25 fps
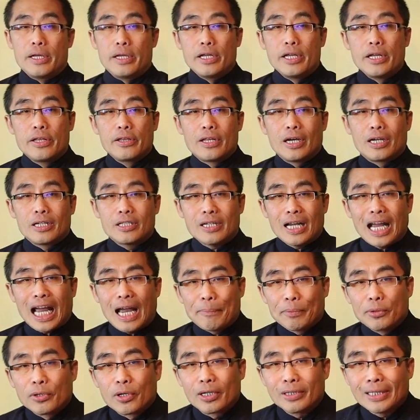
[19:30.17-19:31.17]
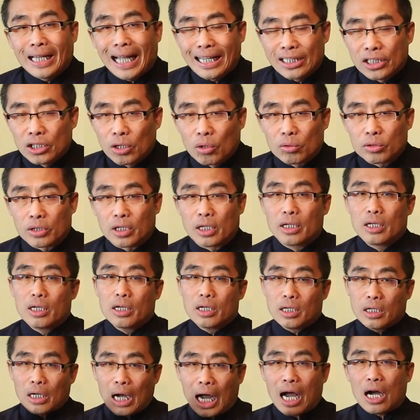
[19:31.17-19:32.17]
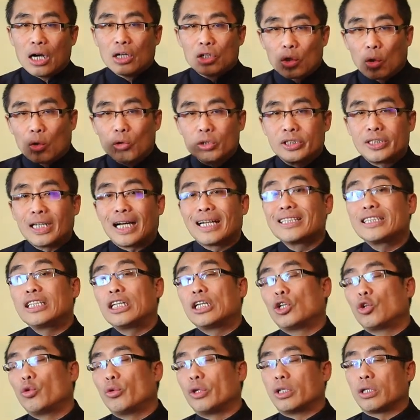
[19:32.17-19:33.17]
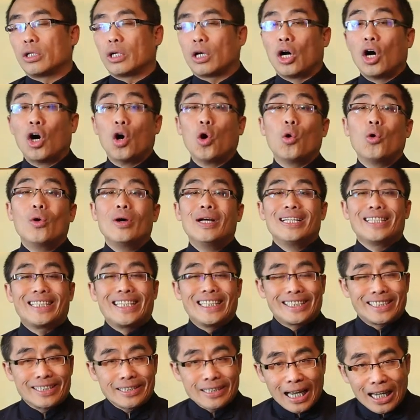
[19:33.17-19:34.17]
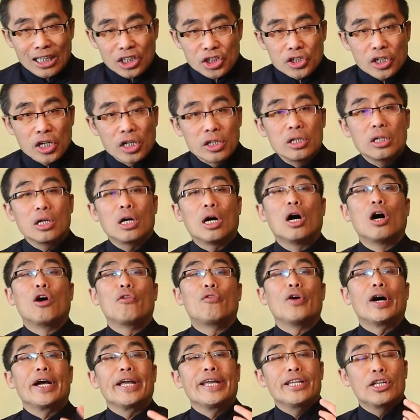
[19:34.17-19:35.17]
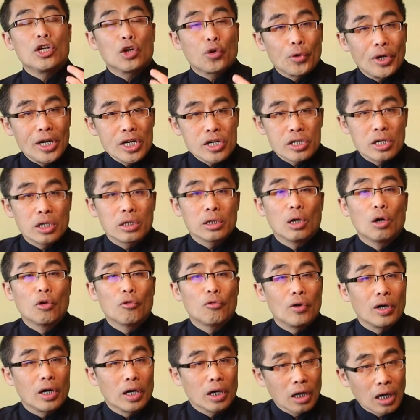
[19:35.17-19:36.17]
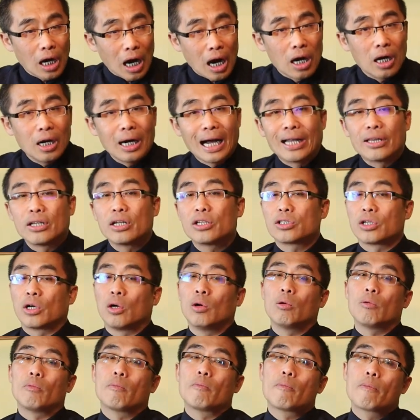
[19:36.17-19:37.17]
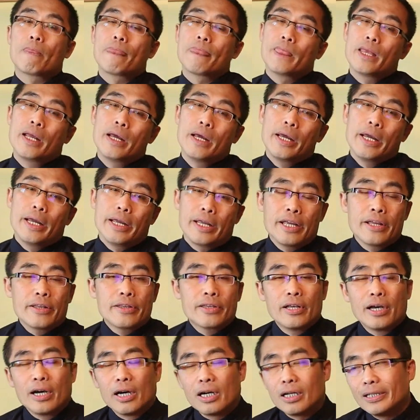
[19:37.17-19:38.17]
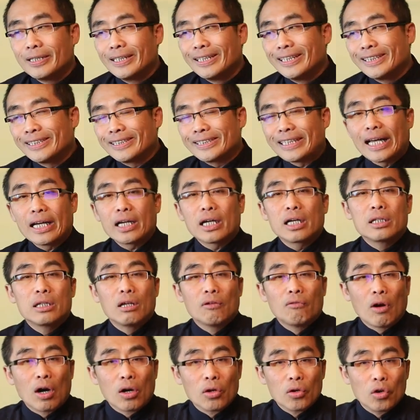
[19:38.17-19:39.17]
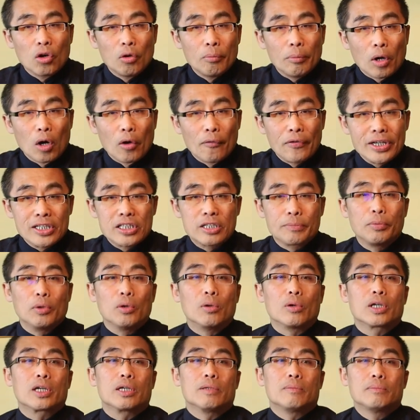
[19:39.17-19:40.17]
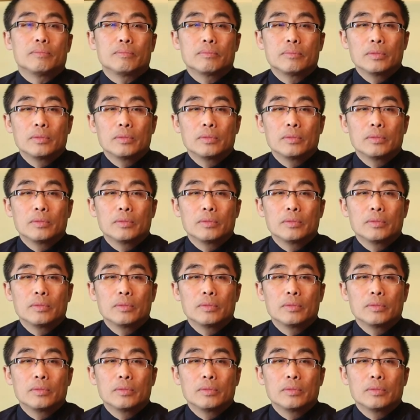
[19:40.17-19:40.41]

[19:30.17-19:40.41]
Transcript: In the chapter titled Gang Rou Xiang Ji Lun, or Discussion of Integration of Gang and Rou, in the second volume of his book,